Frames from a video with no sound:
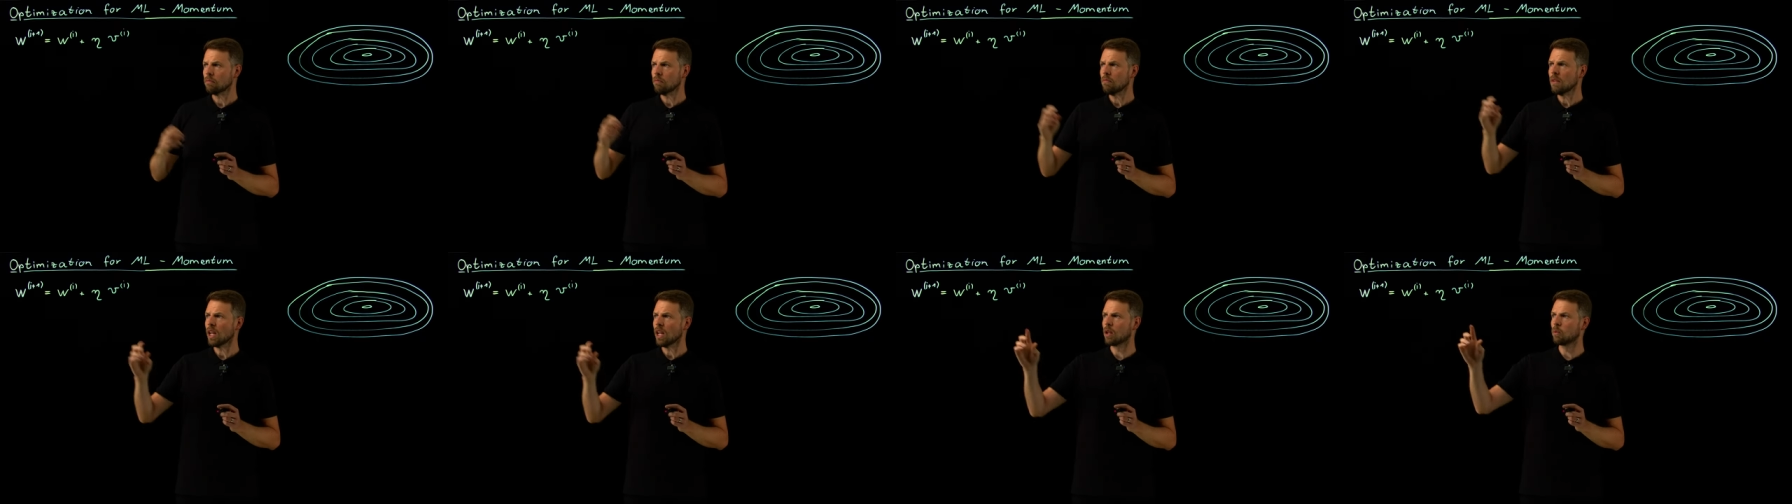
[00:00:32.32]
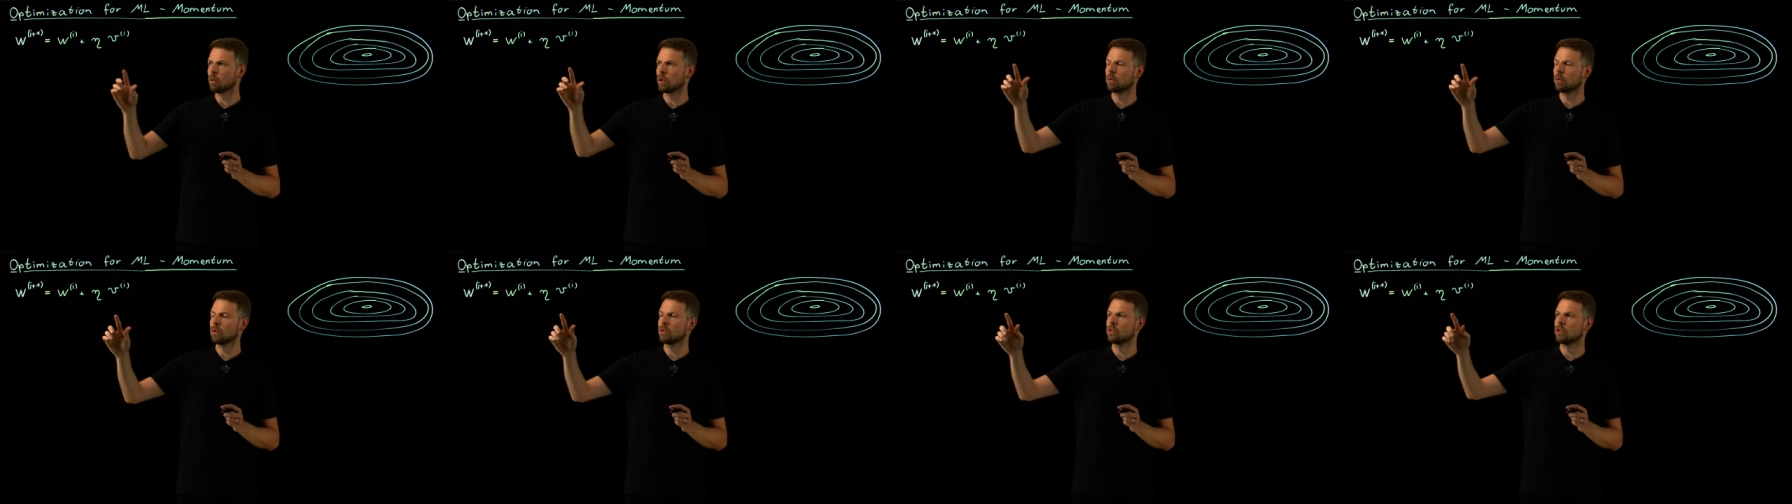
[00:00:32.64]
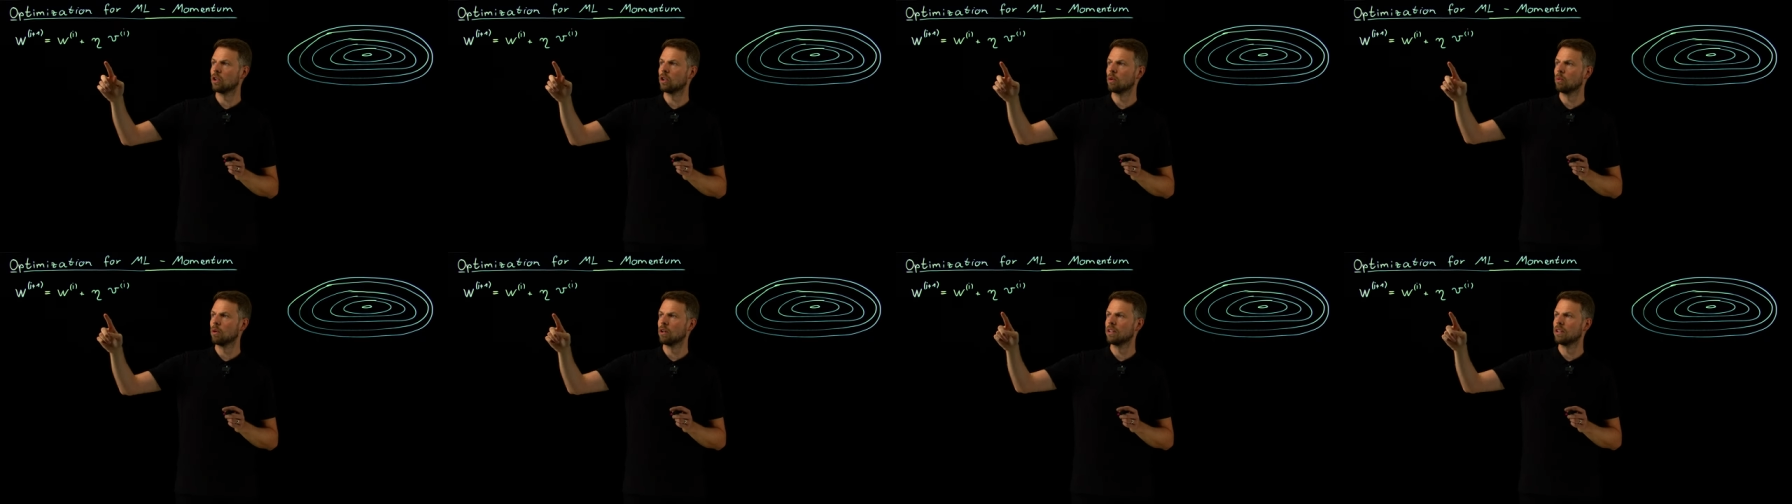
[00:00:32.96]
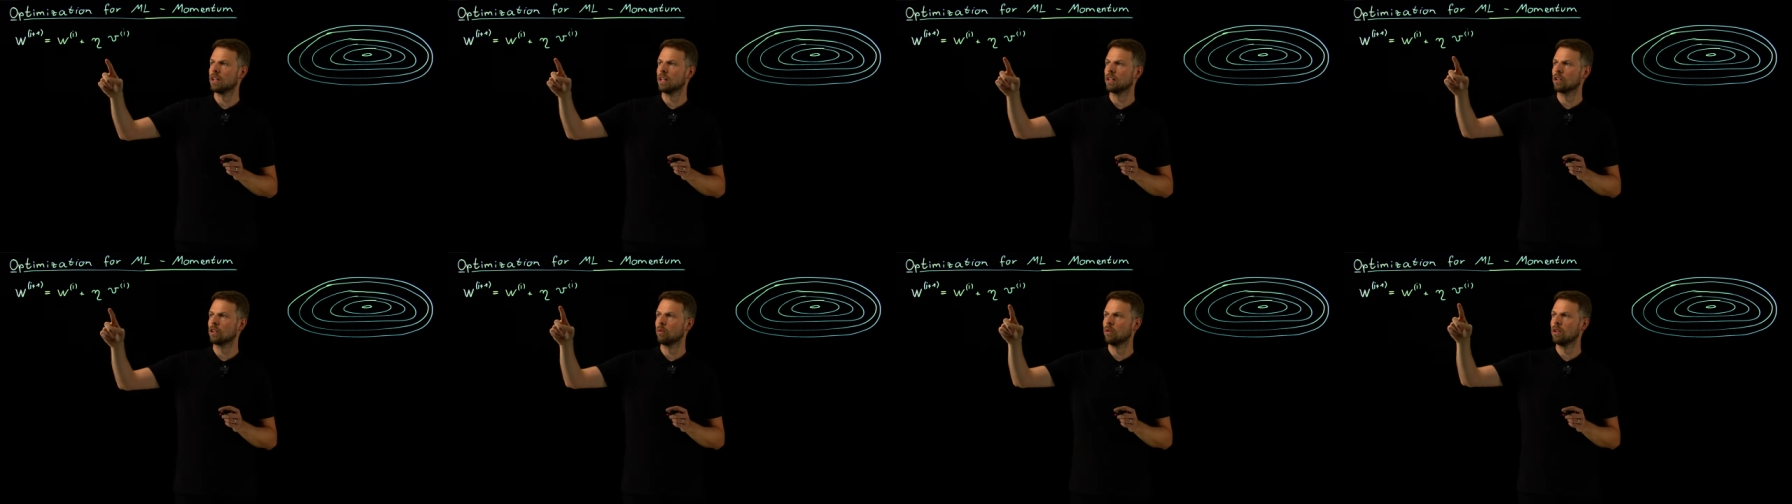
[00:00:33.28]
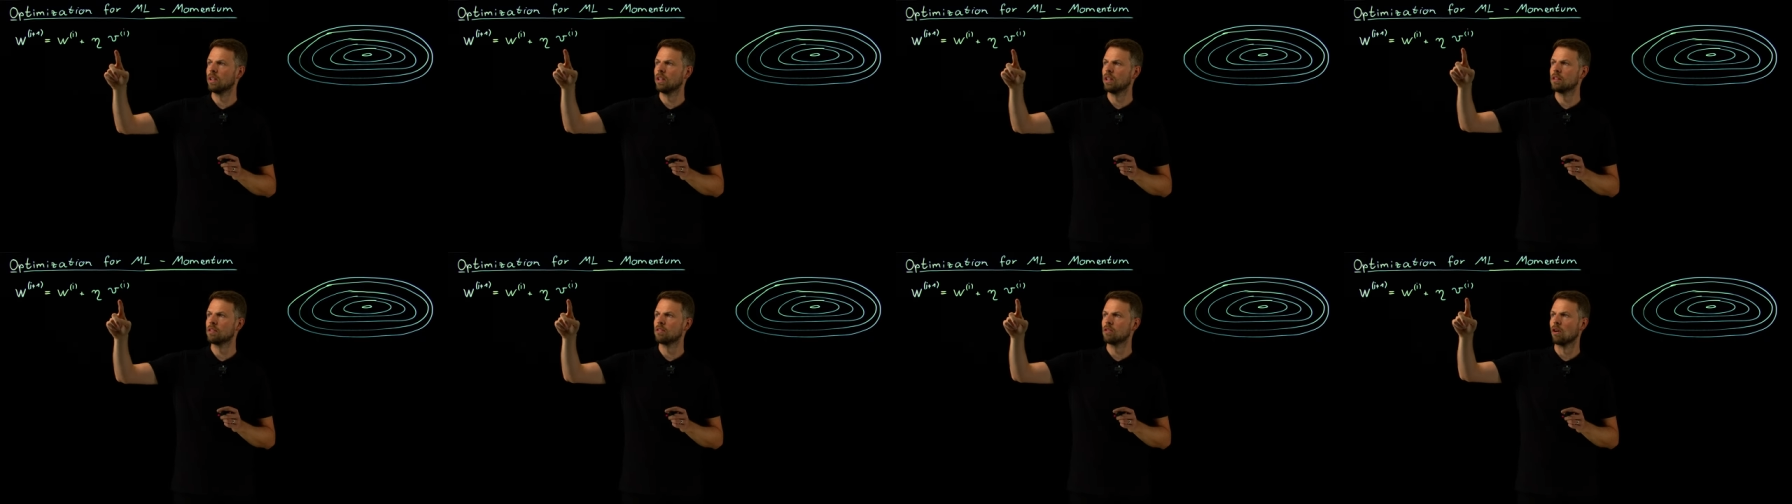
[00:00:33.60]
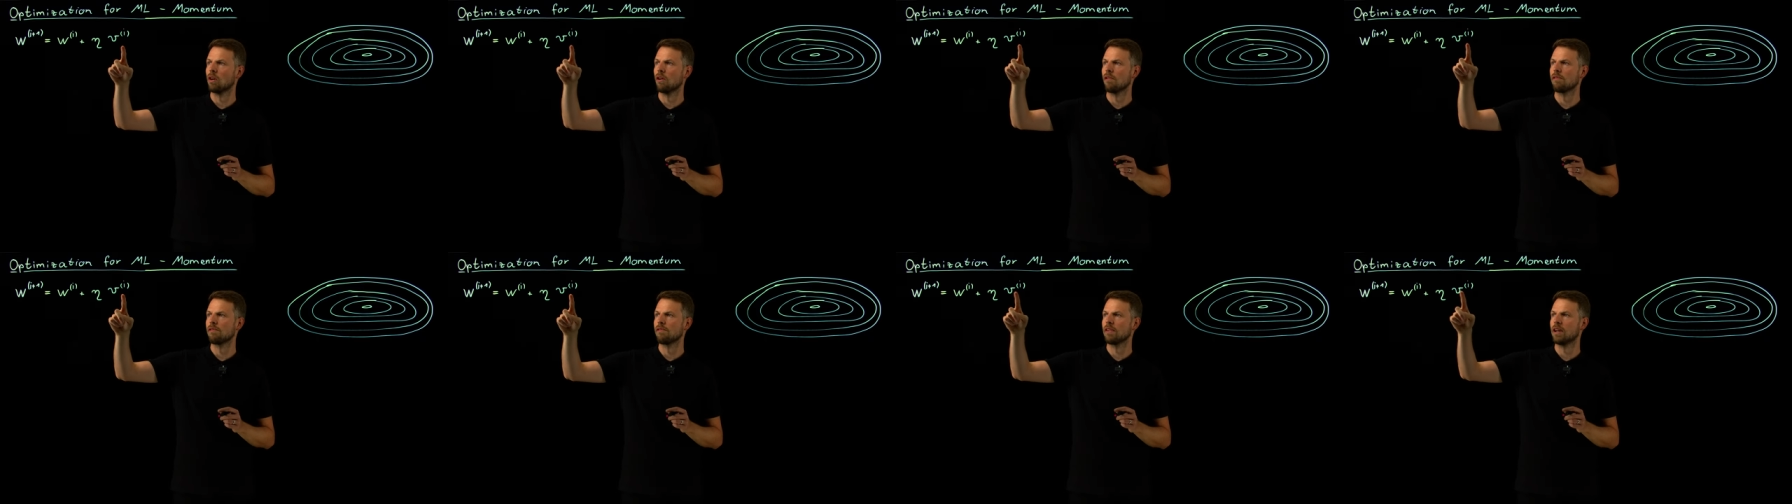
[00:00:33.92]
And what we saw were the ingredients
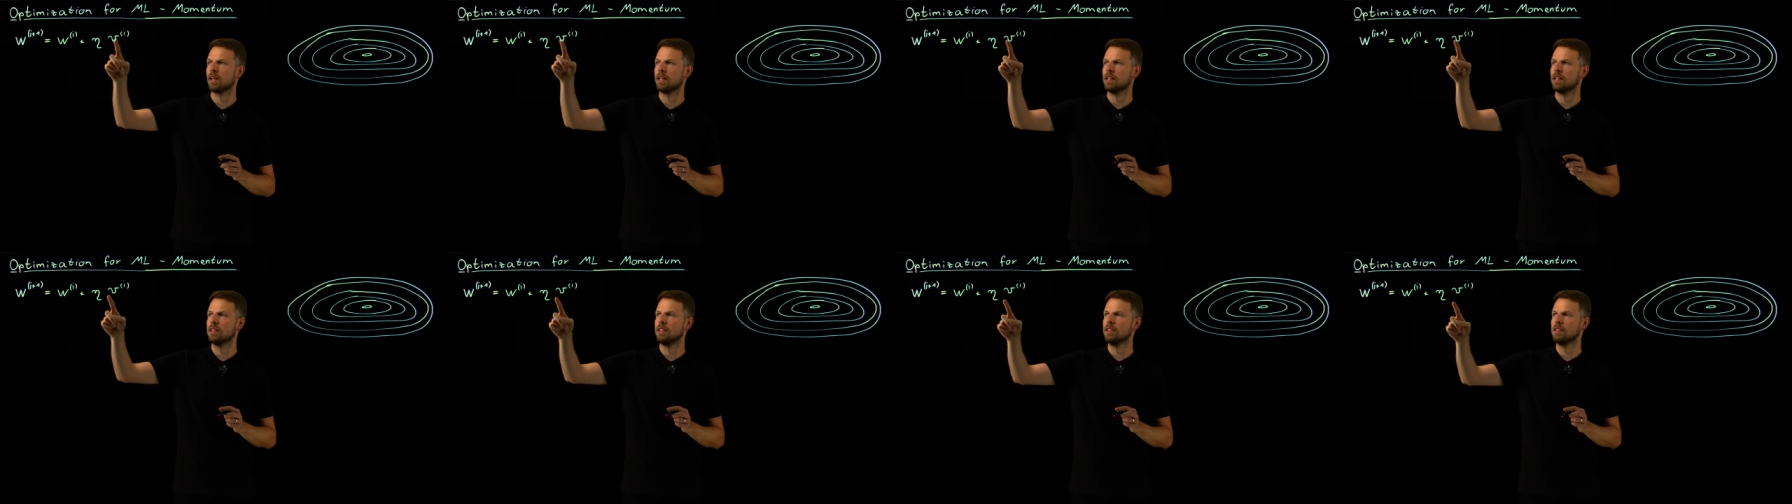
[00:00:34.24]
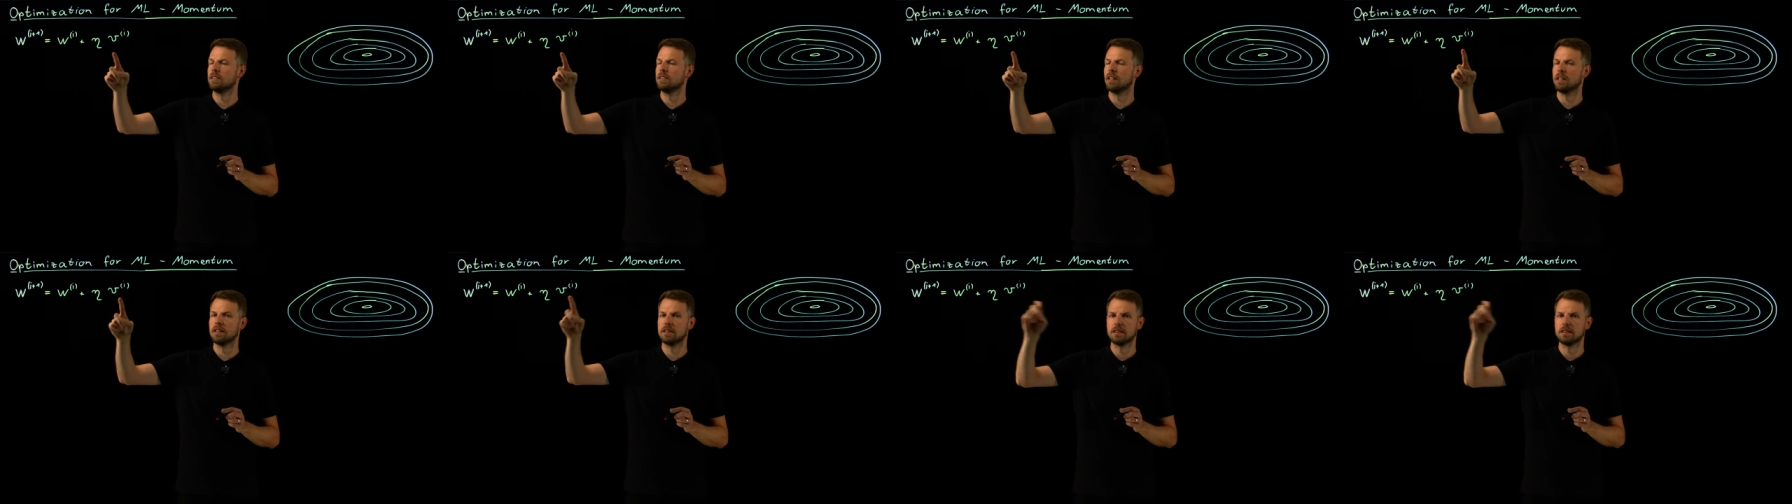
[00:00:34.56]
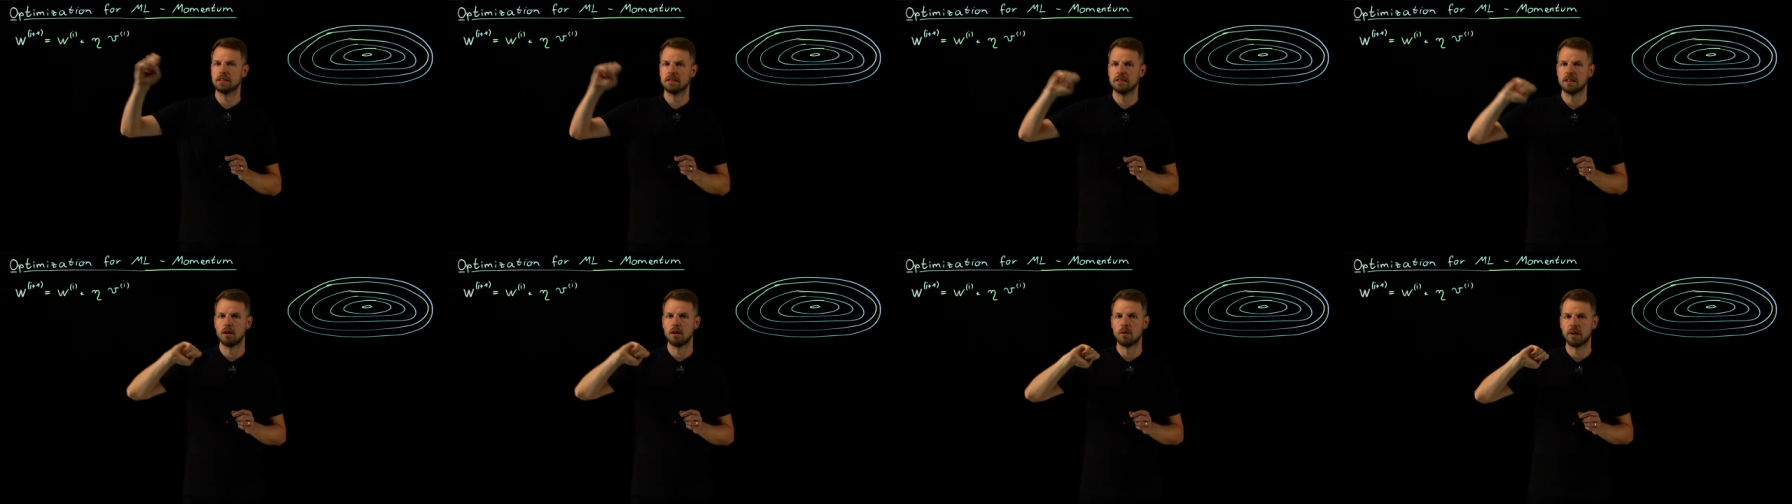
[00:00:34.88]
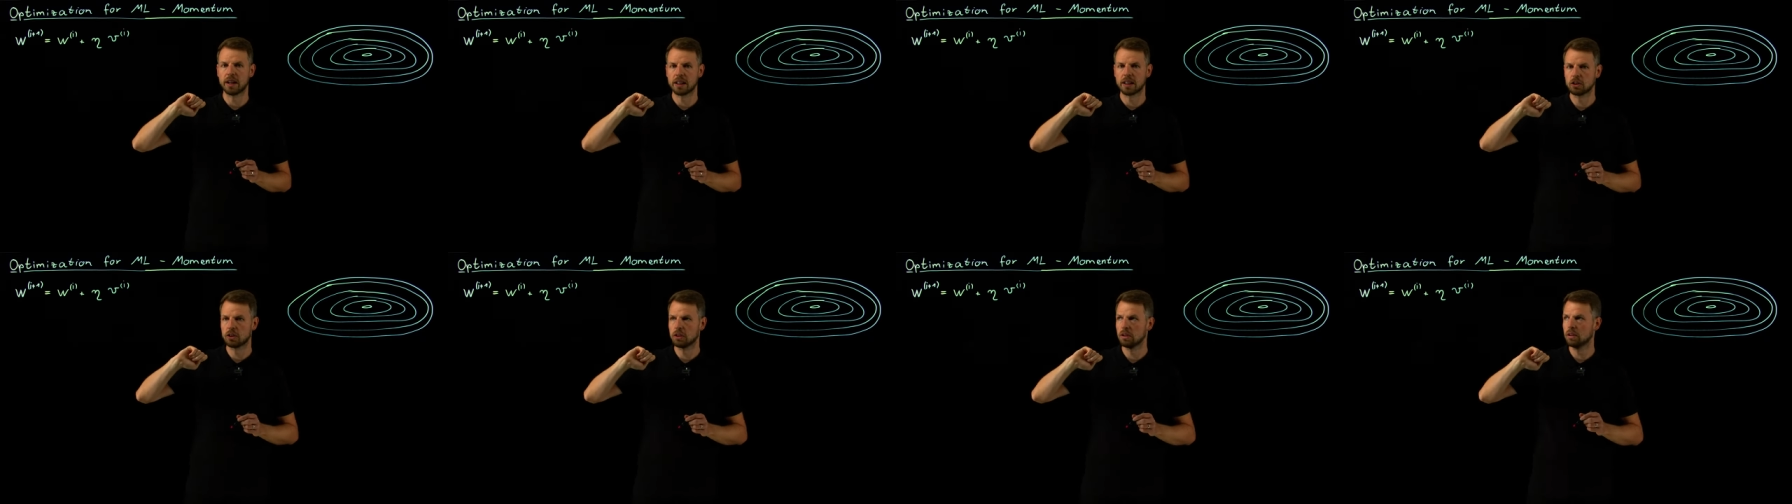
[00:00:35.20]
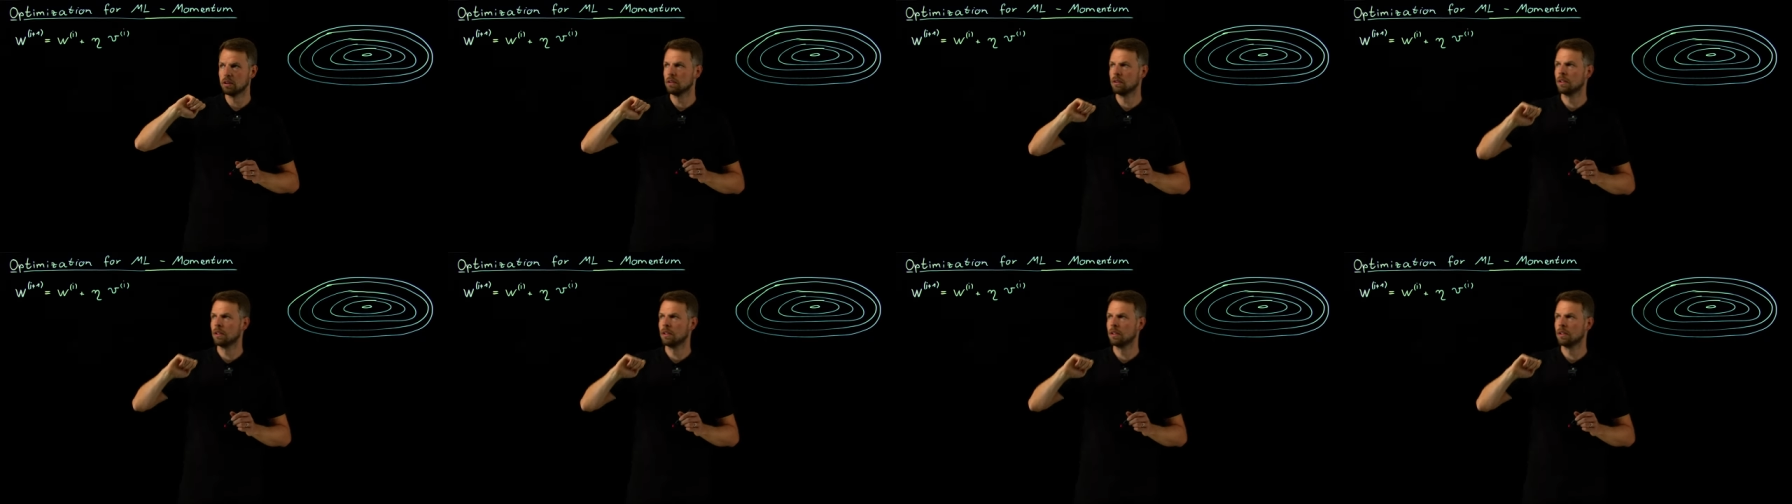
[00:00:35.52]
of a descent direction